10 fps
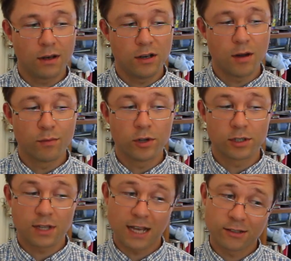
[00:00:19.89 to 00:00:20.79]

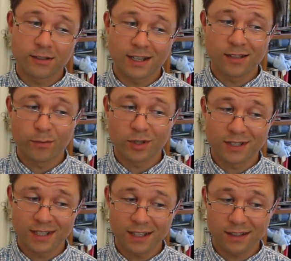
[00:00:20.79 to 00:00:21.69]
Exercise number
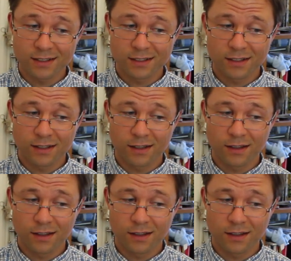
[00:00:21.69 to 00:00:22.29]
6,